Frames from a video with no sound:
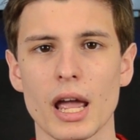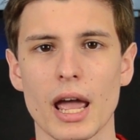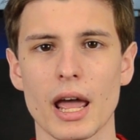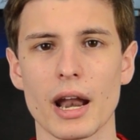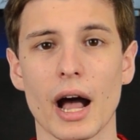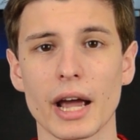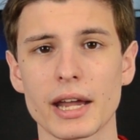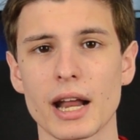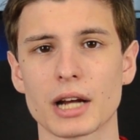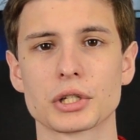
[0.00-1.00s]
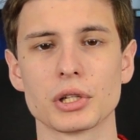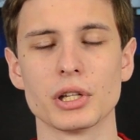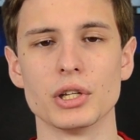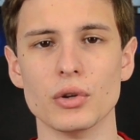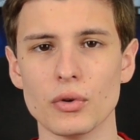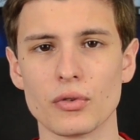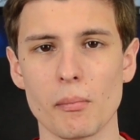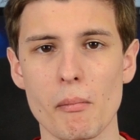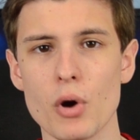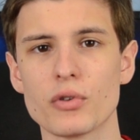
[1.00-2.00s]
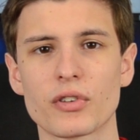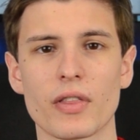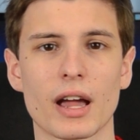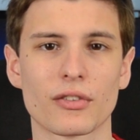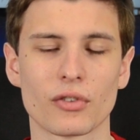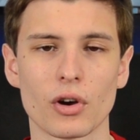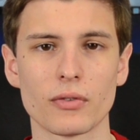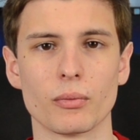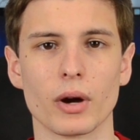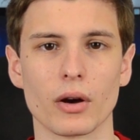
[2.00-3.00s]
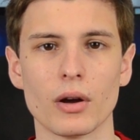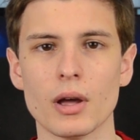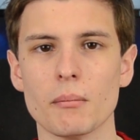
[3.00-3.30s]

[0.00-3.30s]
and I can actually use most of that software,